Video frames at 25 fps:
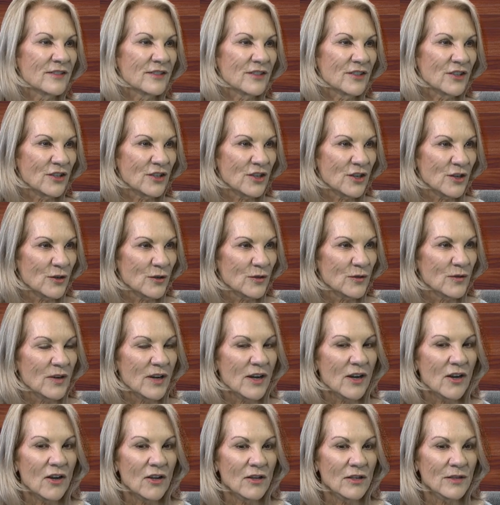you know
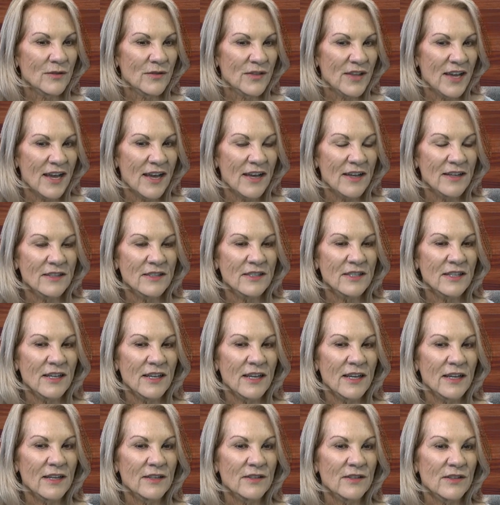all of that
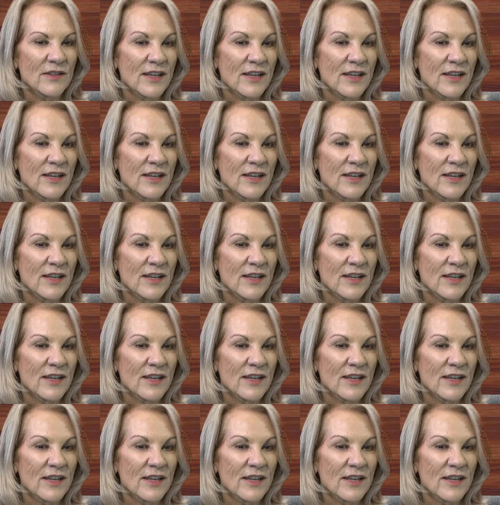and,